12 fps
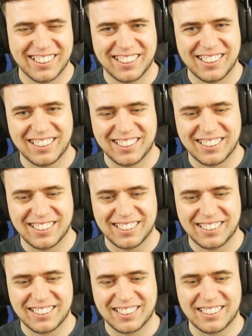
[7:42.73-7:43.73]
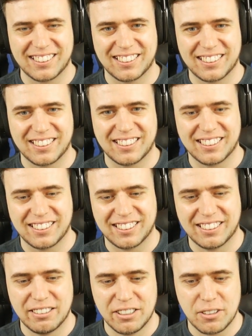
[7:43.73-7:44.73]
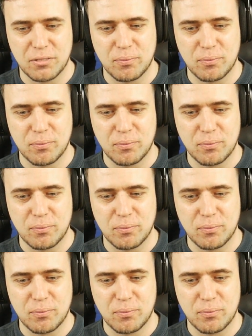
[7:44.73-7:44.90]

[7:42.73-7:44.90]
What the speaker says: Nothing is said.